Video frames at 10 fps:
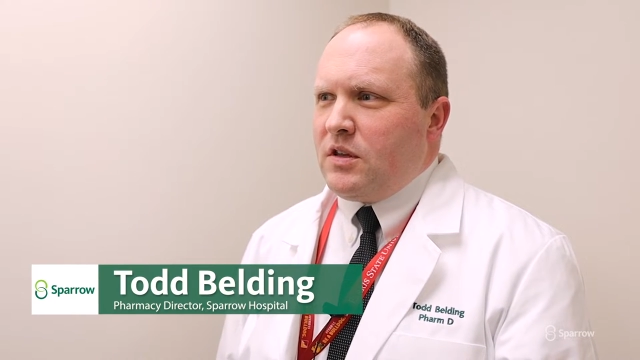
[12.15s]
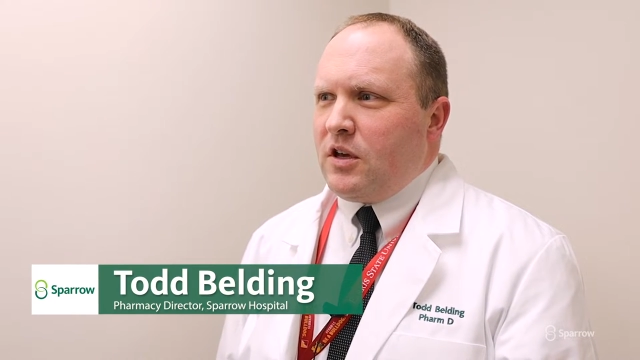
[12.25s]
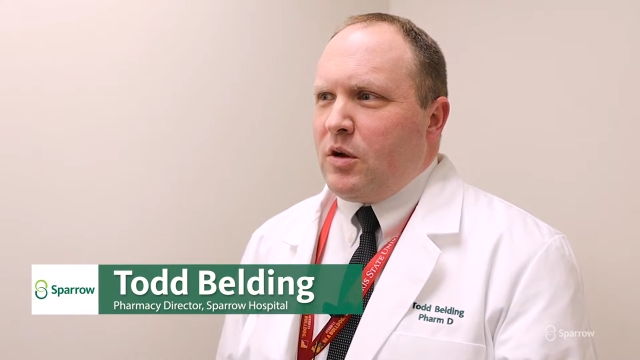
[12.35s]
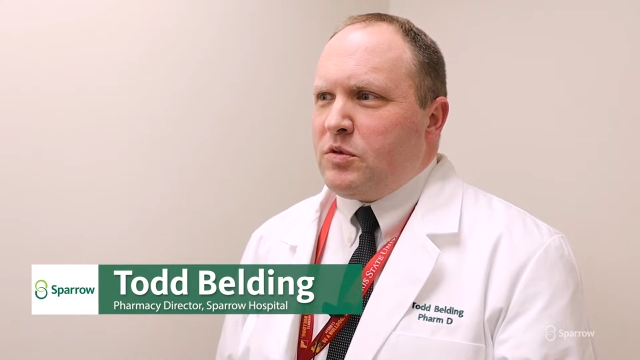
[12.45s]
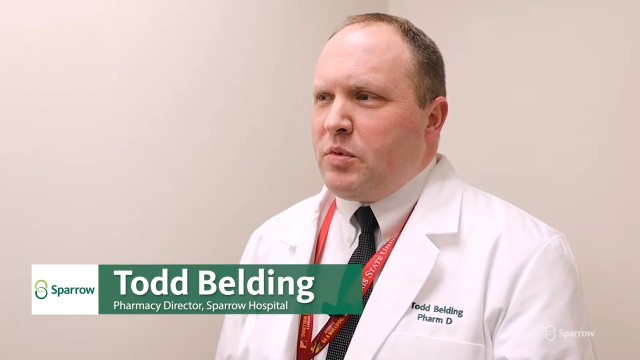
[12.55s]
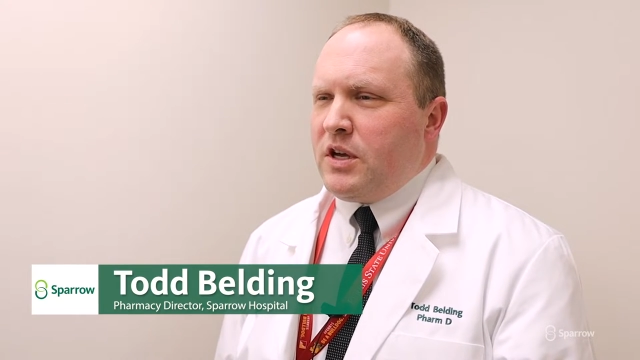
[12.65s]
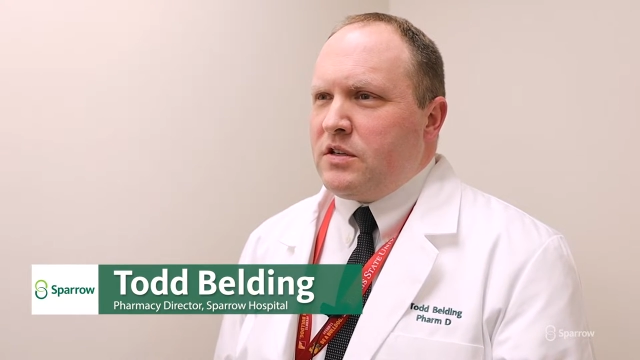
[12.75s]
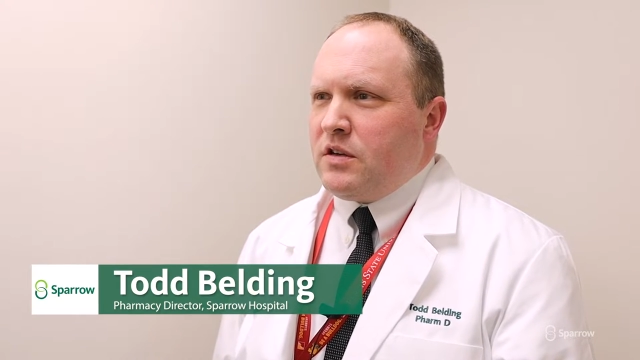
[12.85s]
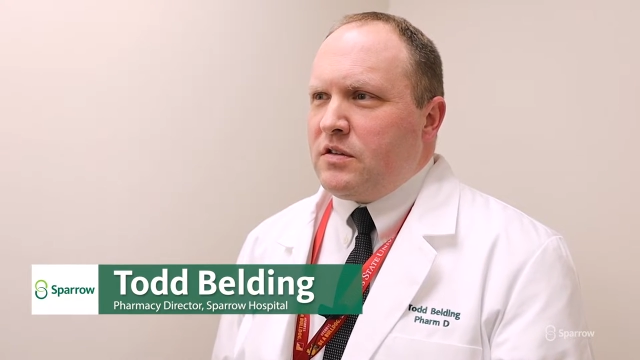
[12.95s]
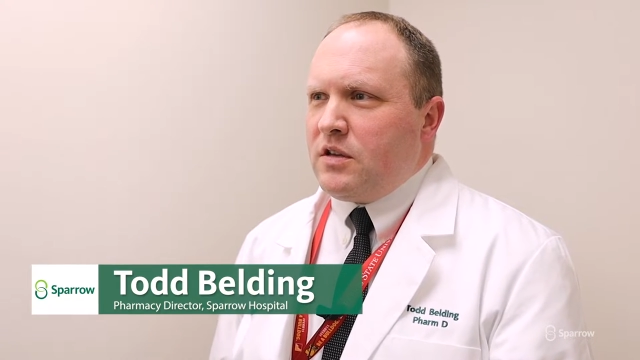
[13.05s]
that helps
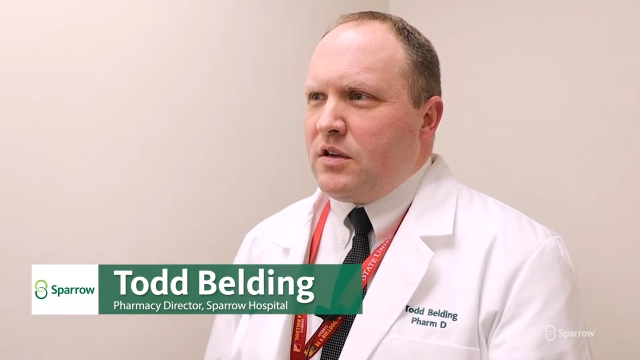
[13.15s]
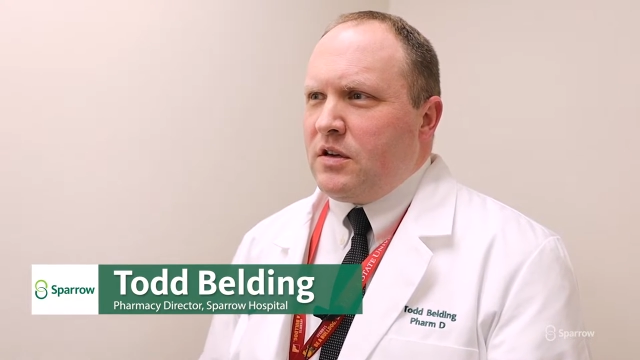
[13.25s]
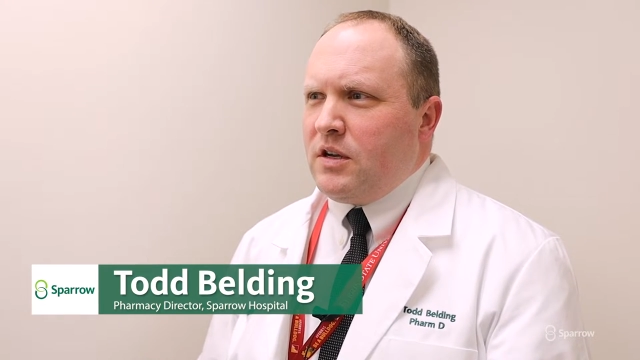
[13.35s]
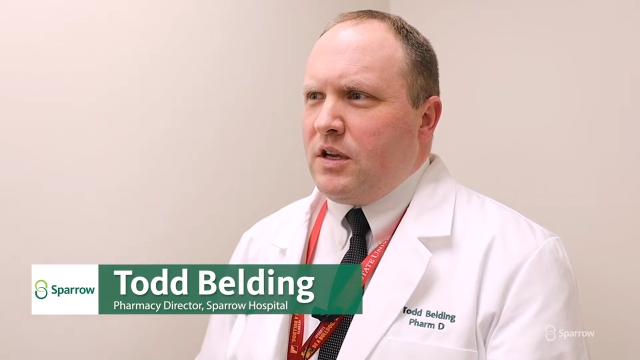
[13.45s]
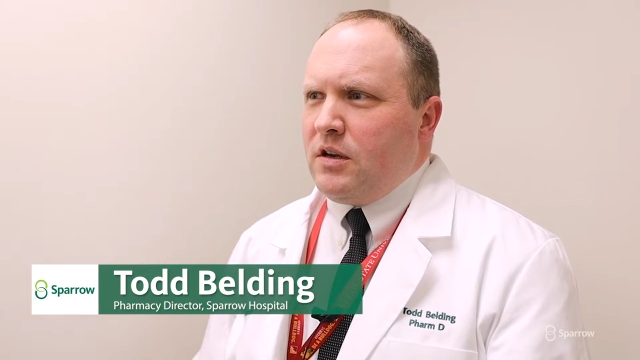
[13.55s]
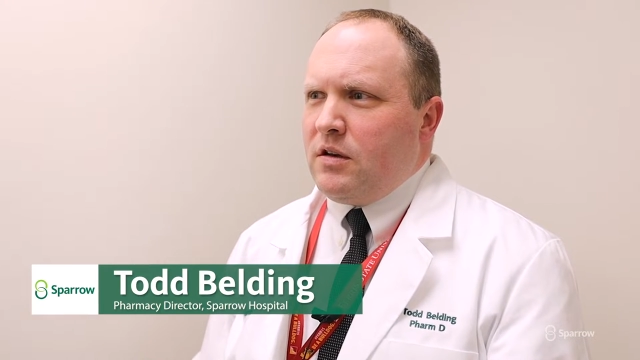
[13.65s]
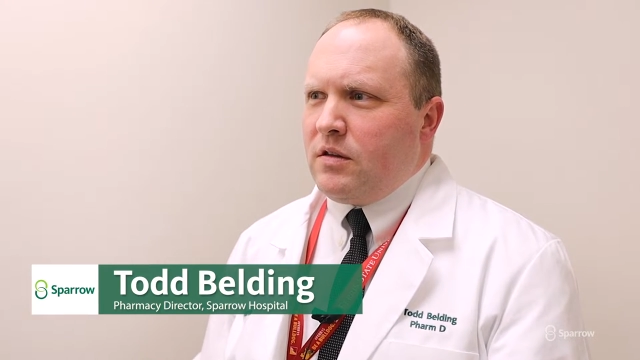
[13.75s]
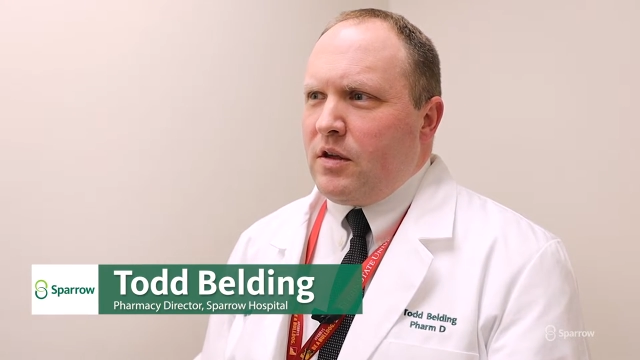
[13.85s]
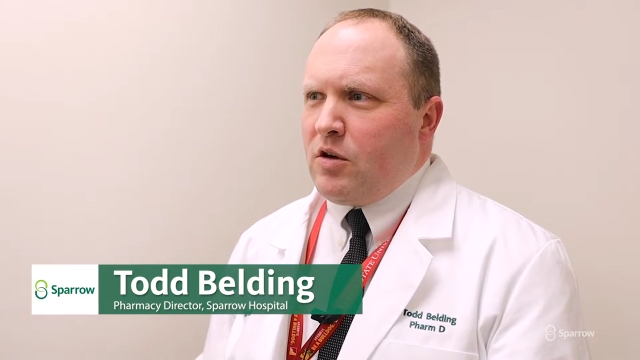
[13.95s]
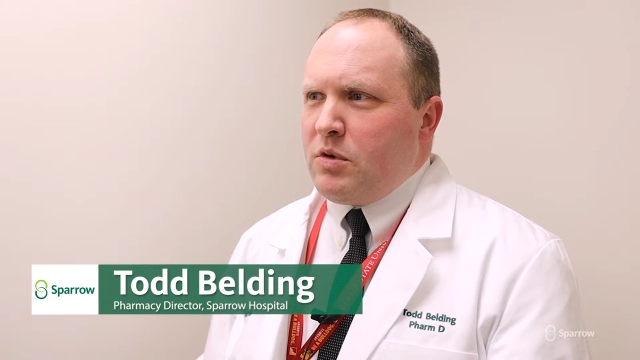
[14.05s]
patients that need
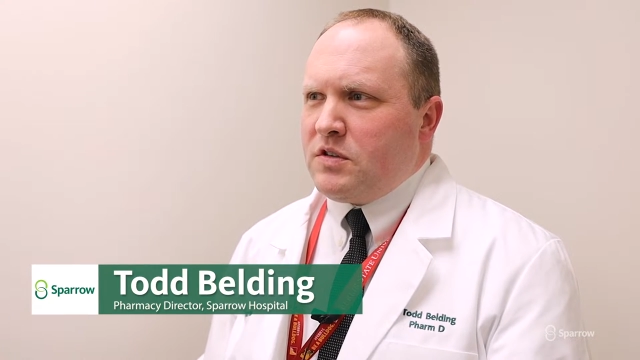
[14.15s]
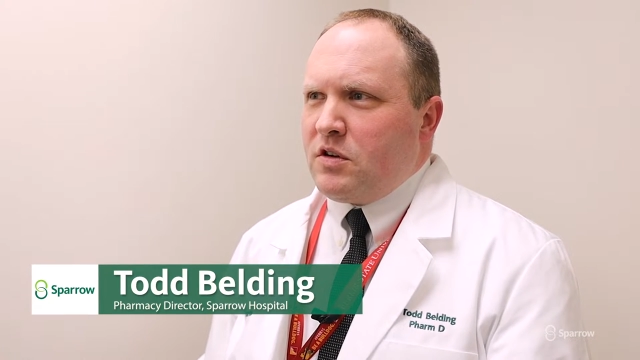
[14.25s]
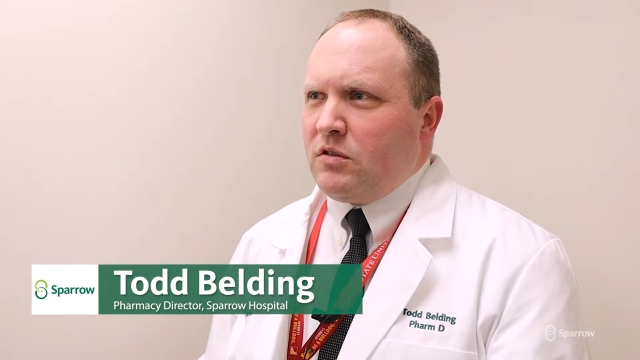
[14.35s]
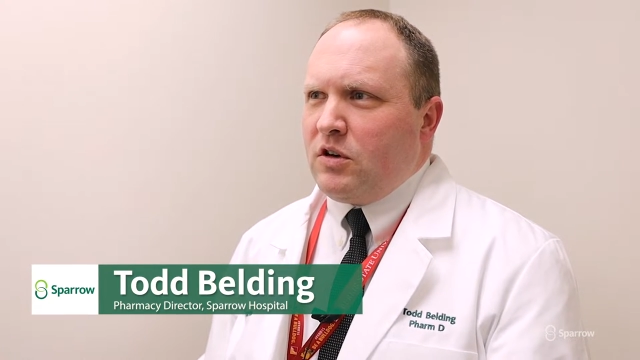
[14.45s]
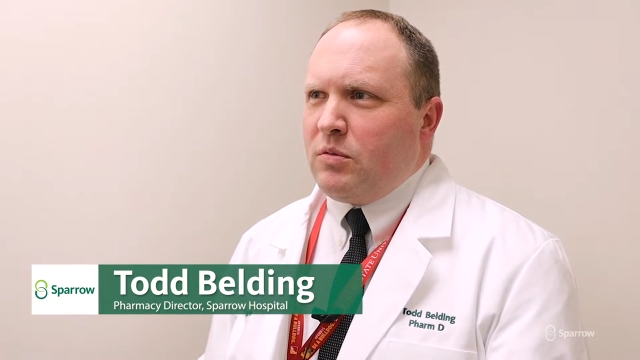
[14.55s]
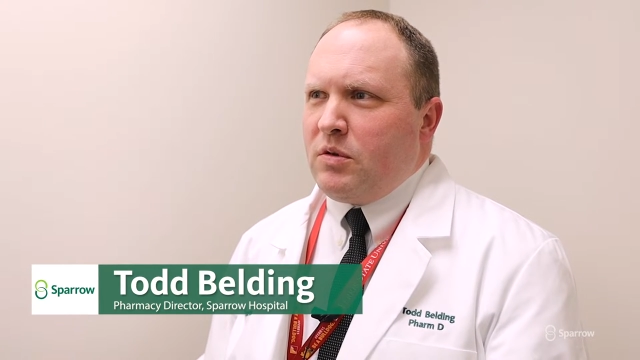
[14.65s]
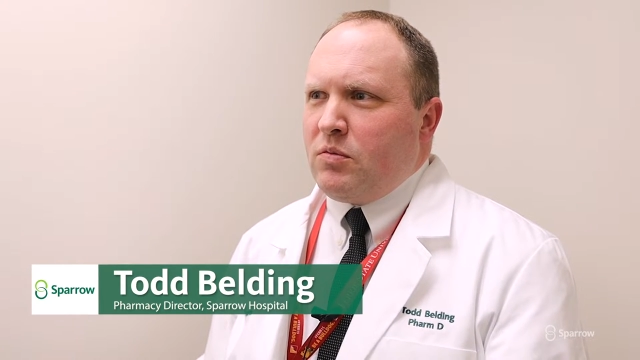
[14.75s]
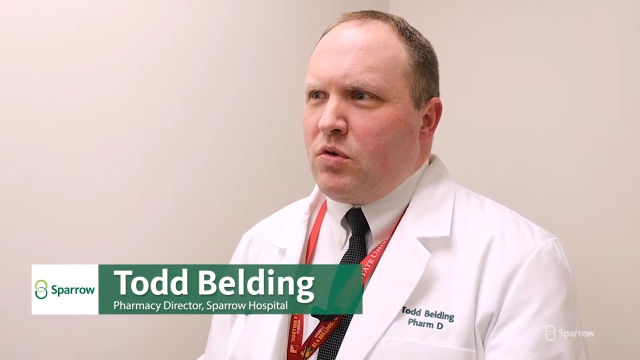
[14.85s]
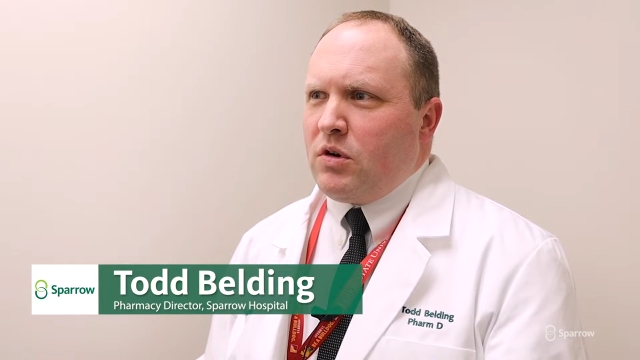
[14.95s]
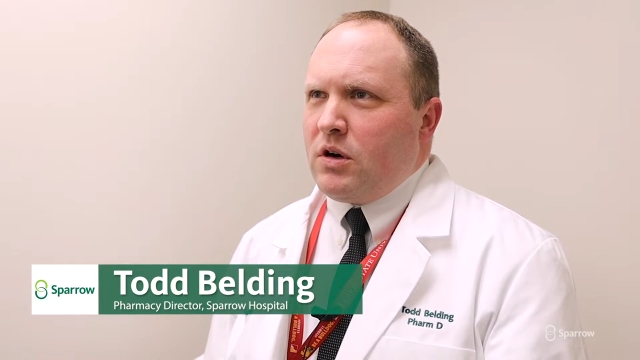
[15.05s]
therapies that are a little bit
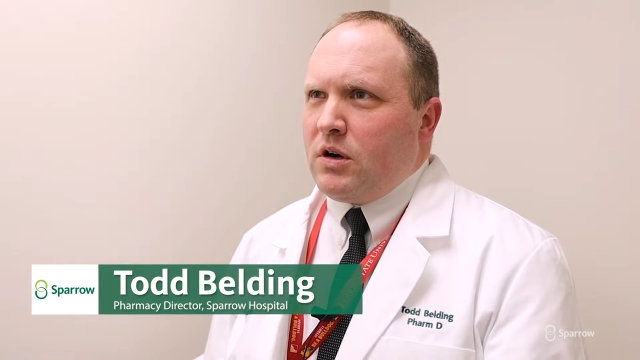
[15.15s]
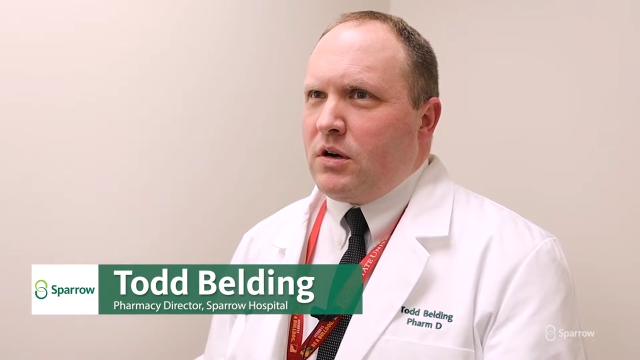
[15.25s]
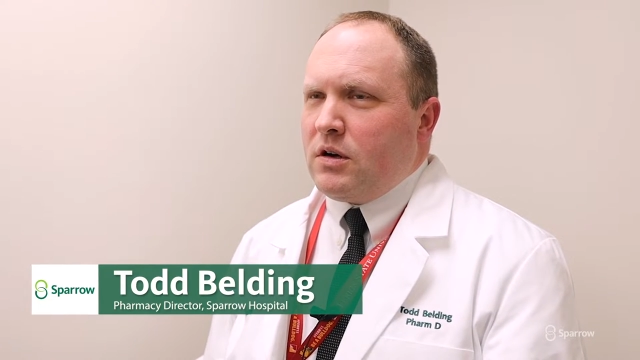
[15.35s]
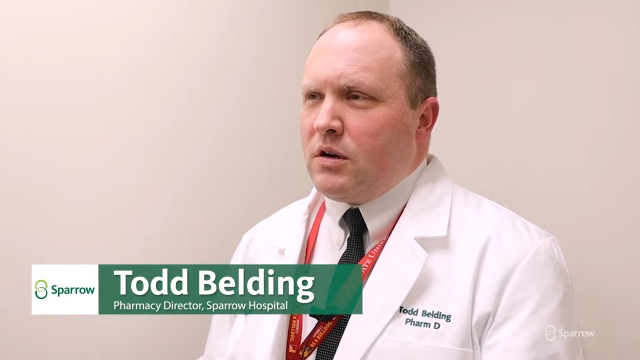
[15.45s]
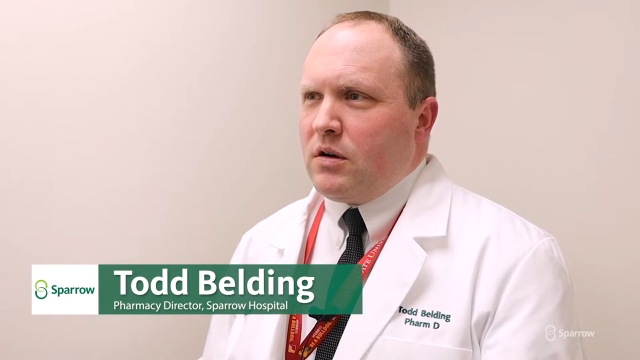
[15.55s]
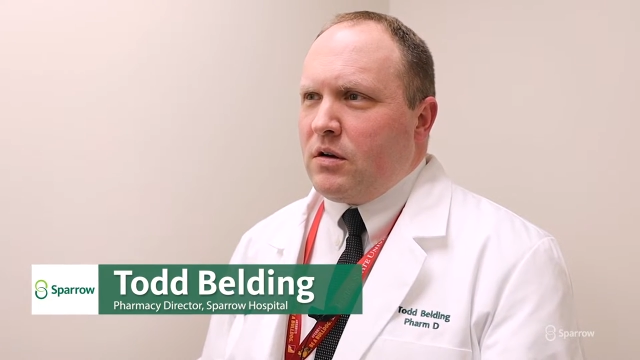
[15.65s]
more